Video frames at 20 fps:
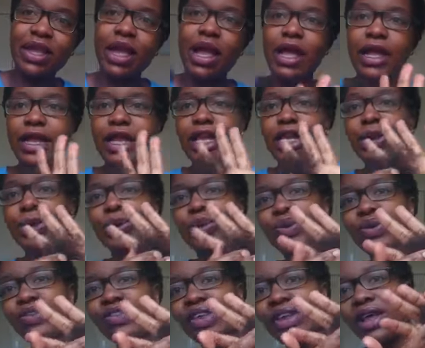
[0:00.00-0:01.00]
I
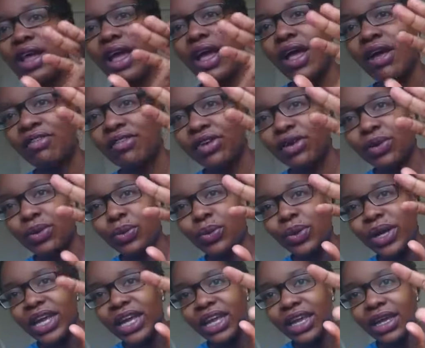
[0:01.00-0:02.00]
lose after a
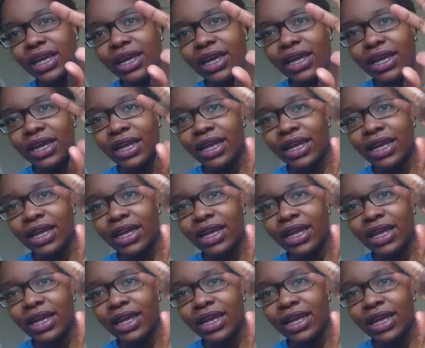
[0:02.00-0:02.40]
week.